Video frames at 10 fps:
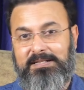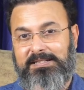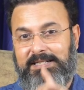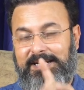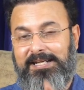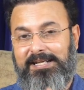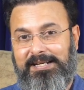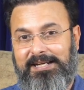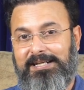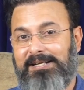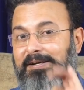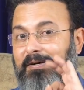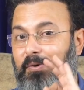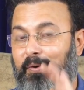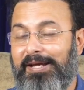Sitting in 8,
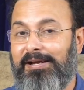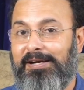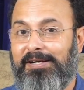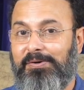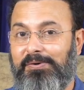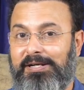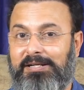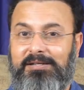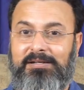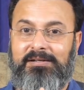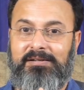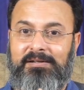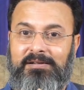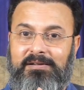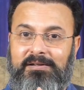going retrograde
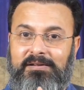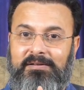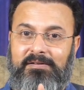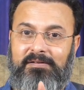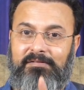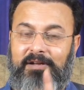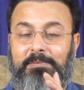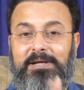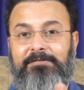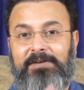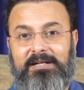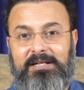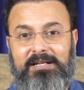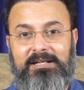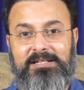will be
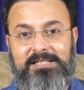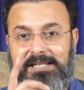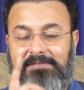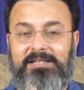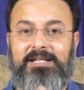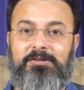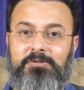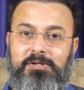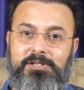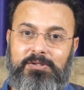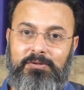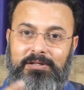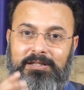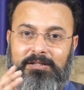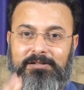affecting 7th house
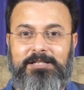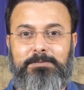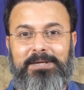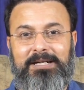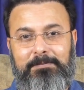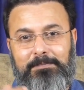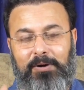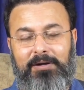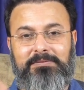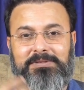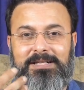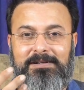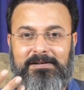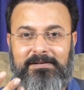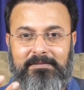also. They expect problems
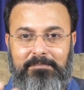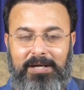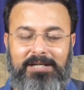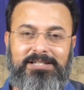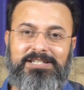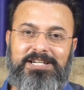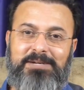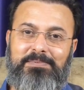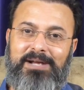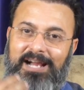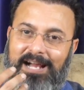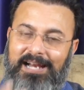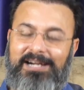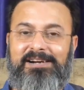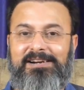in partnership
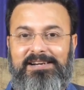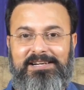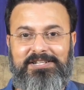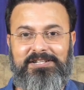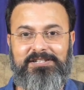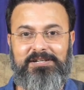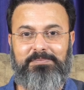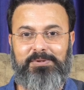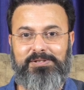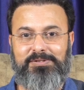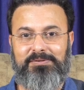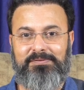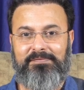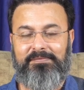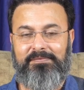and relationship also.